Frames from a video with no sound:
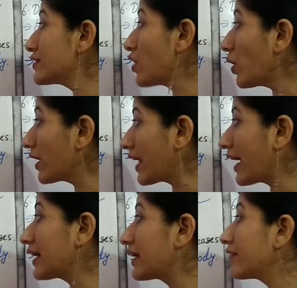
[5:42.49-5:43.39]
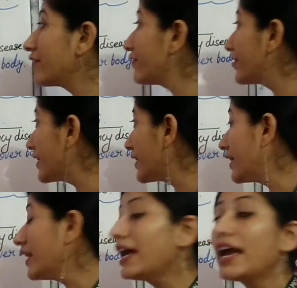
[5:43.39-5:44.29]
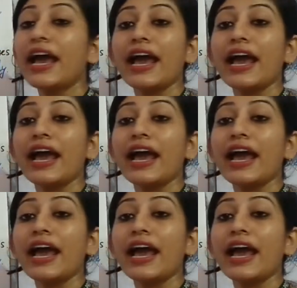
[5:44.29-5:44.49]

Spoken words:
not active, dull.